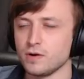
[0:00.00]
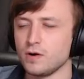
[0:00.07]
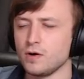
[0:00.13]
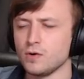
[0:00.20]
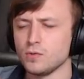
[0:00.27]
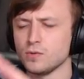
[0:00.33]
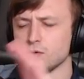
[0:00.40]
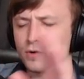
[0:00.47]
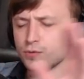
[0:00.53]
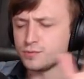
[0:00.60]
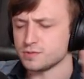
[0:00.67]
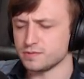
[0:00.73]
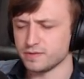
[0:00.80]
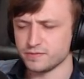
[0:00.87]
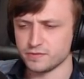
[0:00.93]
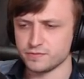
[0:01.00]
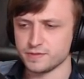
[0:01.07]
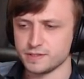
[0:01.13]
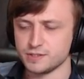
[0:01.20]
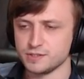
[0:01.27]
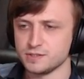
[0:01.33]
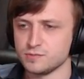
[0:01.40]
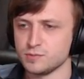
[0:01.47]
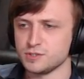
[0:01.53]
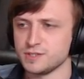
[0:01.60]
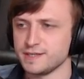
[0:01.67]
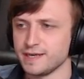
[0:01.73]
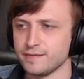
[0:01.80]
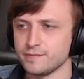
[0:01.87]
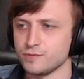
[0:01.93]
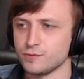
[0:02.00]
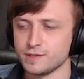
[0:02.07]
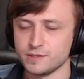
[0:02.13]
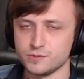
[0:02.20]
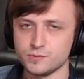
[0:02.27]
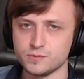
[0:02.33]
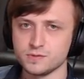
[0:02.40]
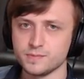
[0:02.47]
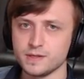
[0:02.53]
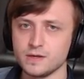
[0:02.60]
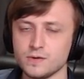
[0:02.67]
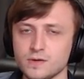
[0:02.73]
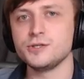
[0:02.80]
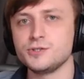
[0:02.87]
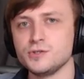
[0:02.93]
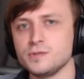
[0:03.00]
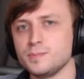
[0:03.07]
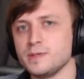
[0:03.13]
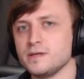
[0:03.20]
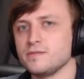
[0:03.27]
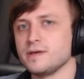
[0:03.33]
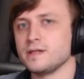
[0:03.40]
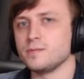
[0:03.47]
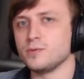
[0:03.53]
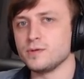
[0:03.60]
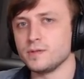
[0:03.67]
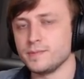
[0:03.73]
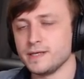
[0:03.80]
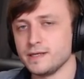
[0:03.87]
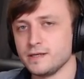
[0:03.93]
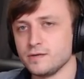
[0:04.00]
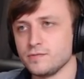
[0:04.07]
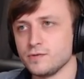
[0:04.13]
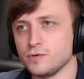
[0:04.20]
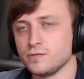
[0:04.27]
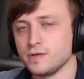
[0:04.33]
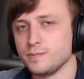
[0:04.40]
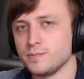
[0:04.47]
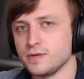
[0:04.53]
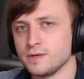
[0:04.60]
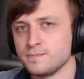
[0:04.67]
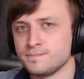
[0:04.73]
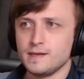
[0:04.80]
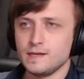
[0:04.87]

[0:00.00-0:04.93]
a whole host of other features which I haven't already talked about, should be available at the beginning of November.